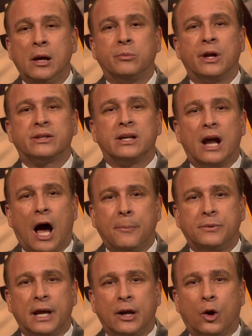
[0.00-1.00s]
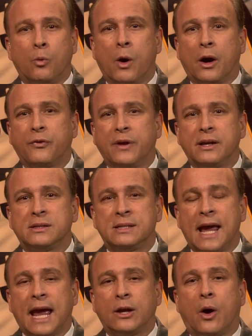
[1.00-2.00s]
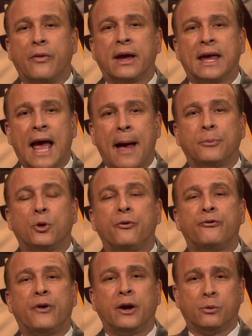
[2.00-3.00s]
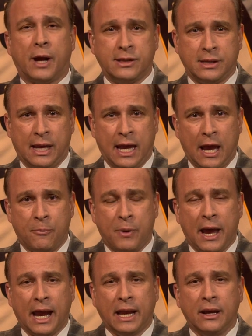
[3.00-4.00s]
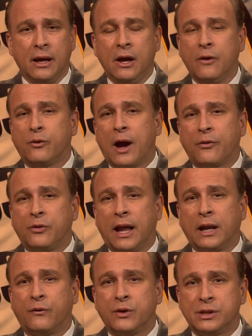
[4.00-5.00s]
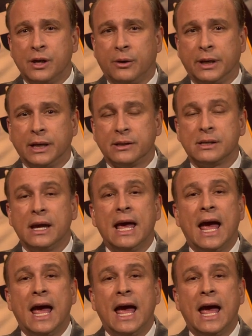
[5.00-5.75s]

plus an update on where things stand on the capital fundraising campaign for athletic facilities